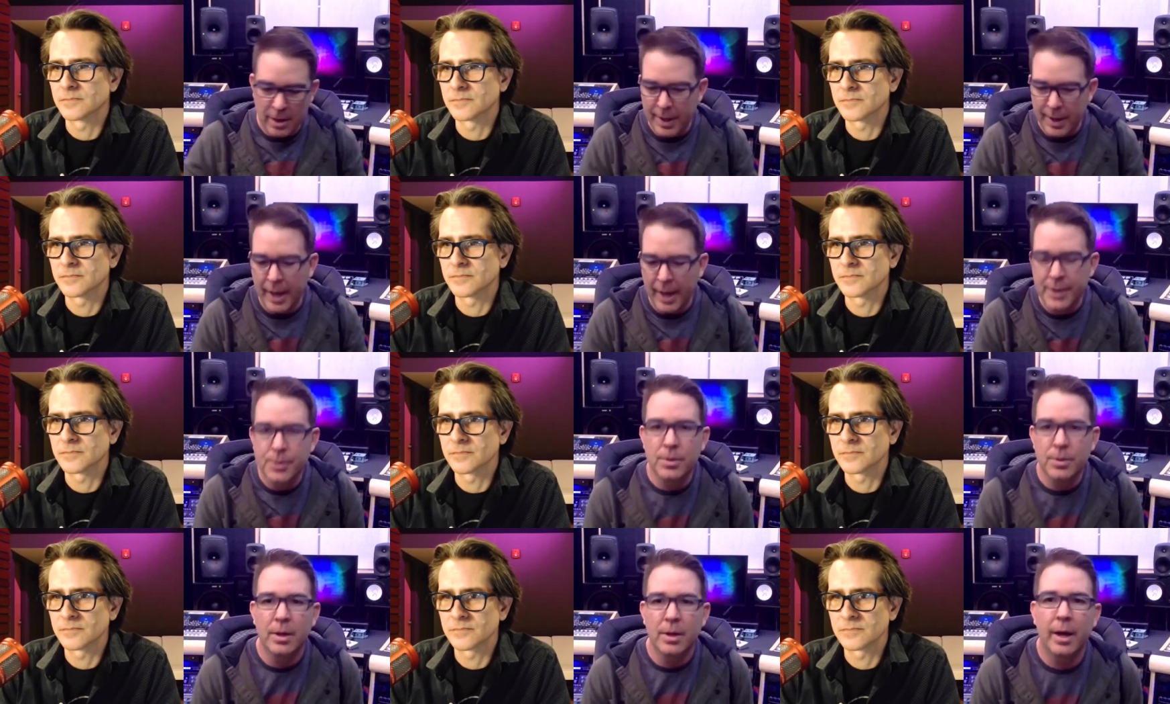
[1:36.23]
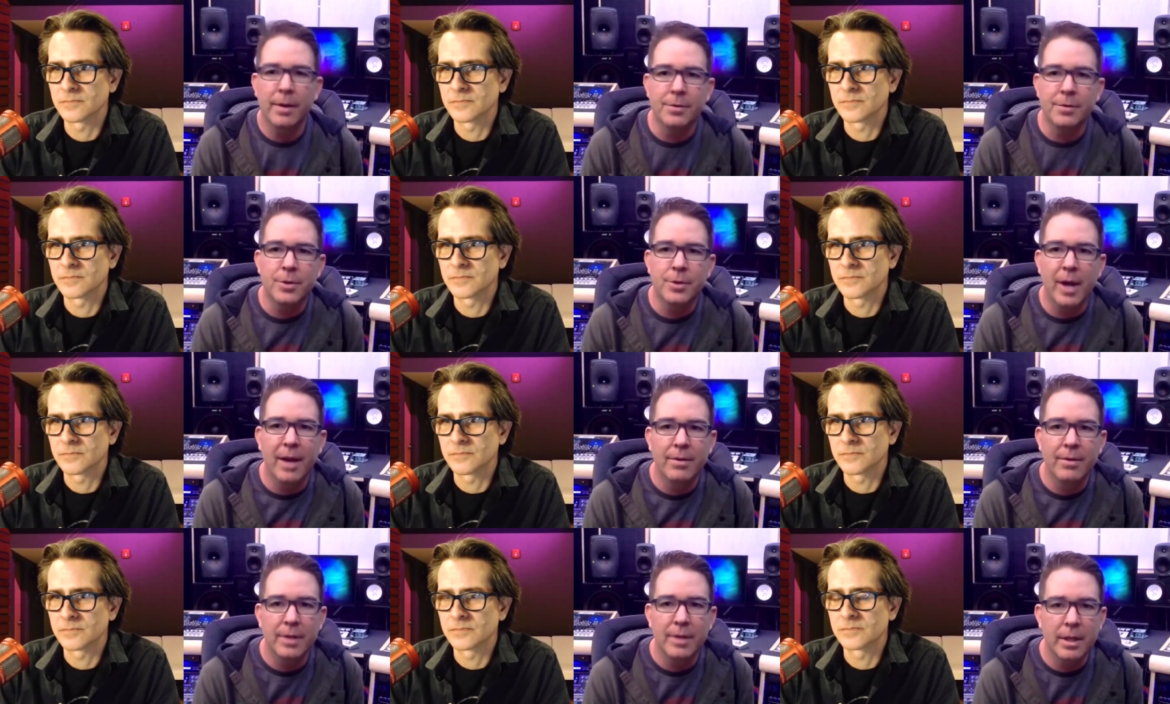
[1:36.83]
Speaker 1: I do a lot of
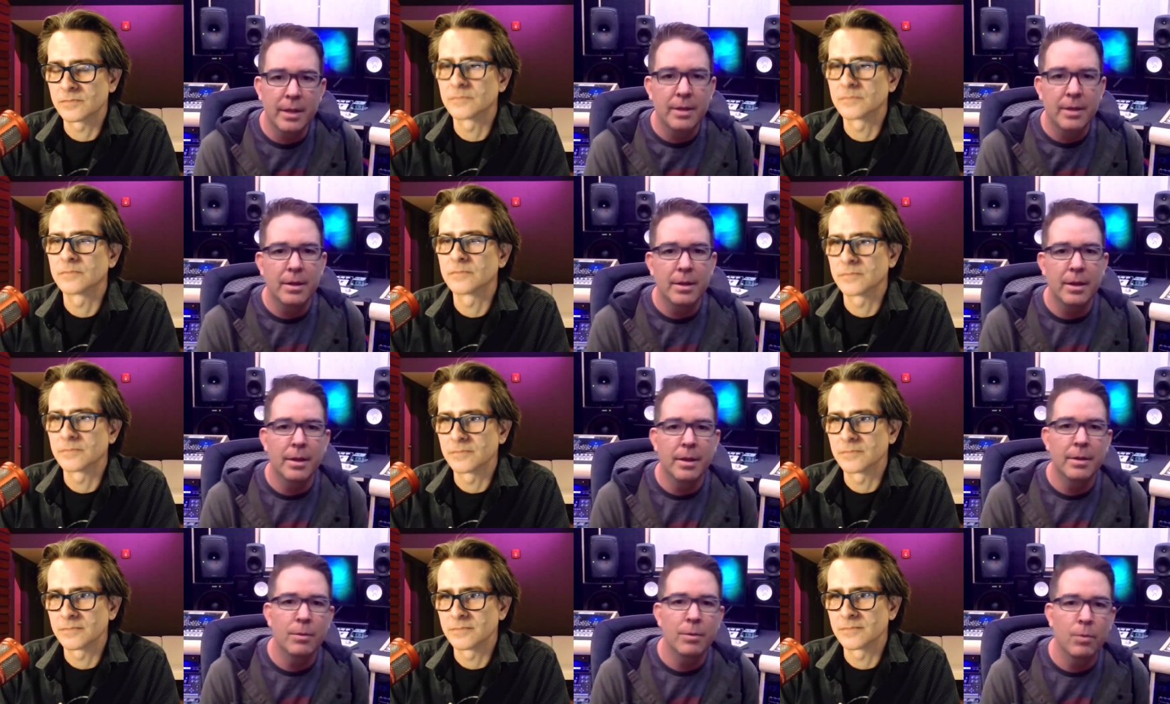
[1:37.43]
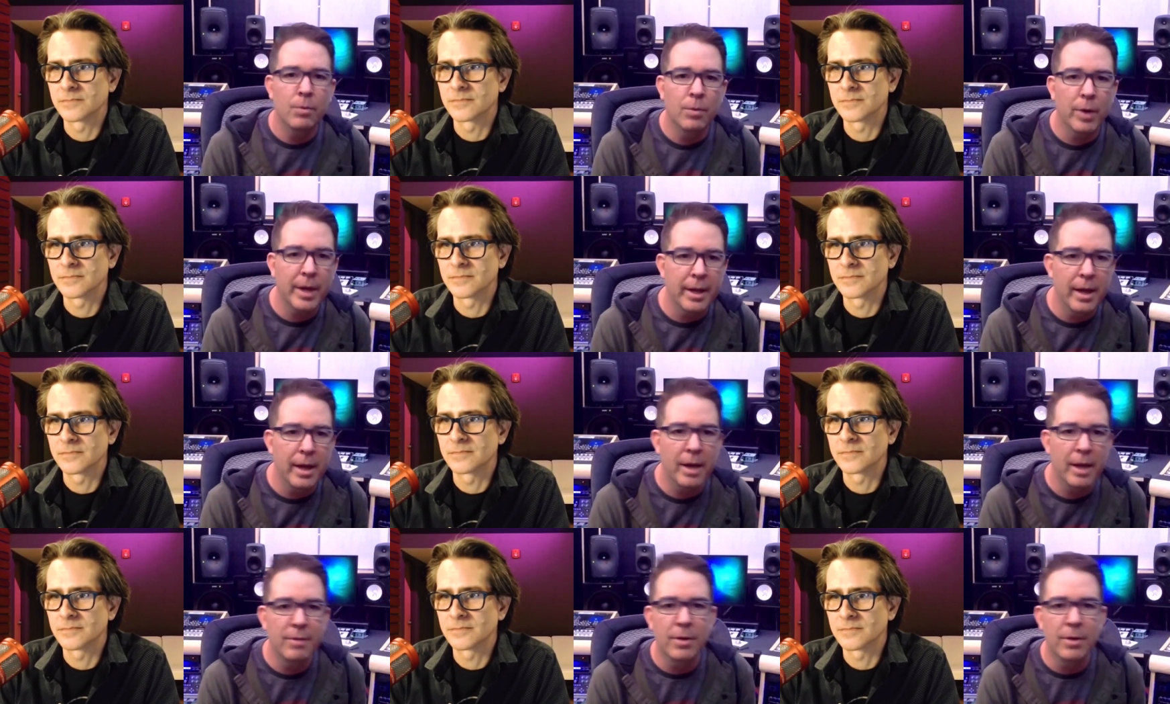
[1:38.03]
traveling and working
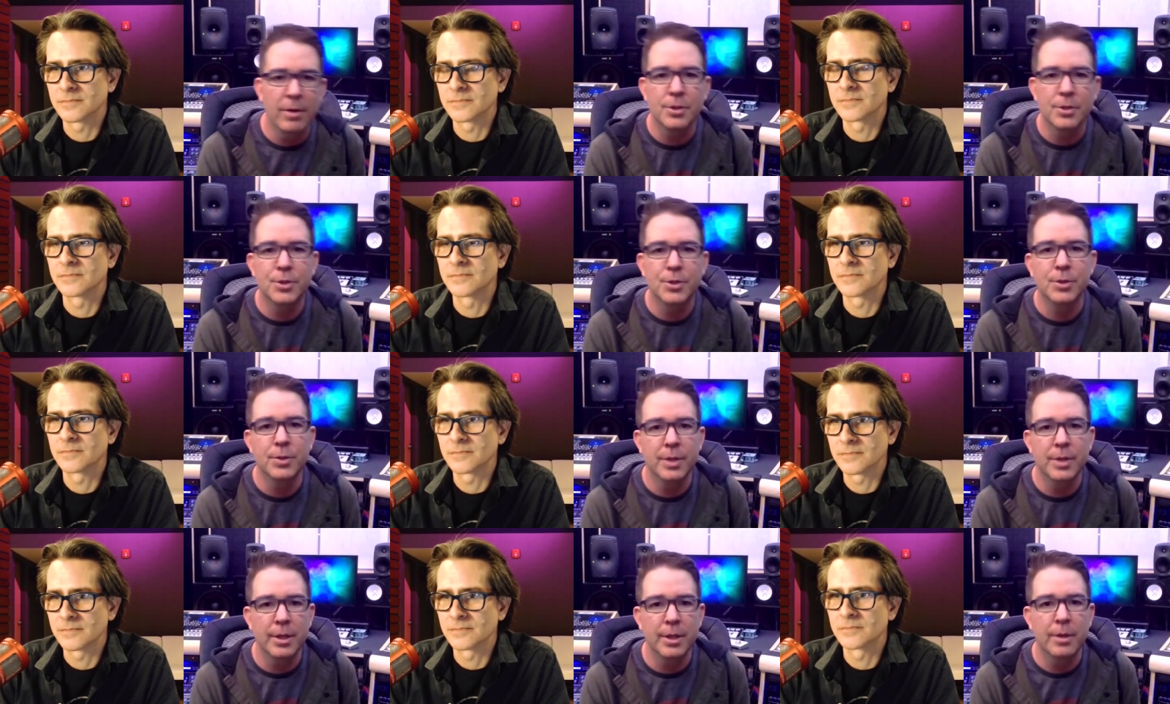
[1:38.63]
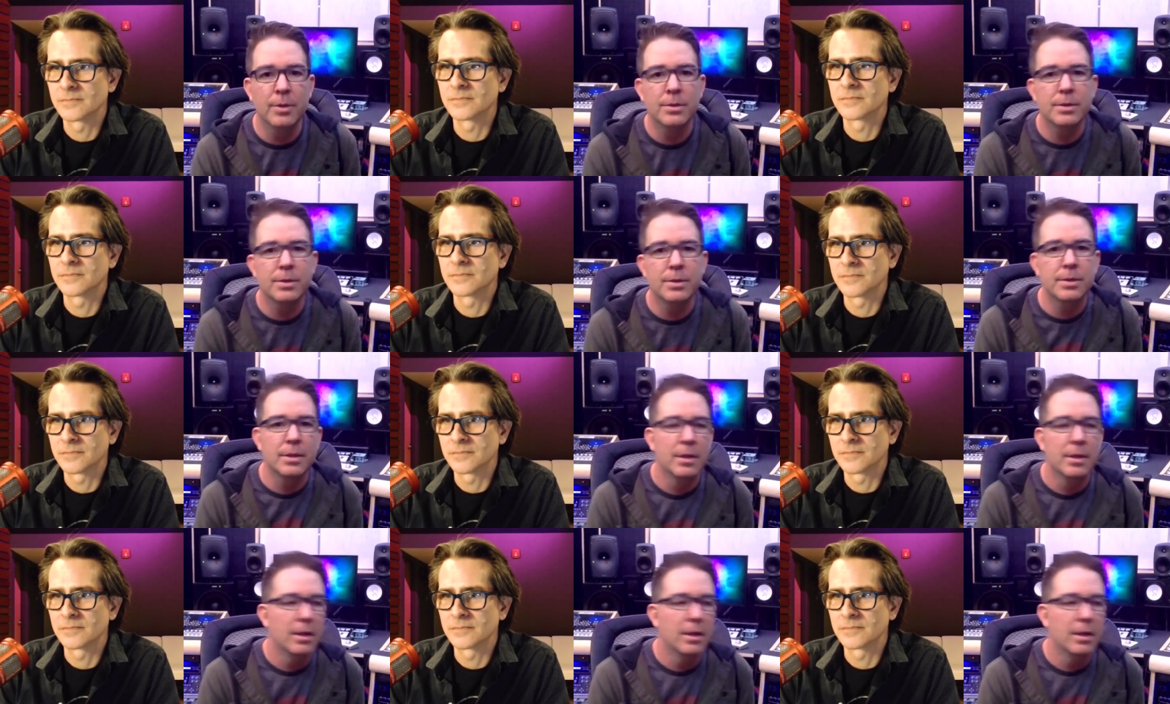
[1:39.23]
out of other studios.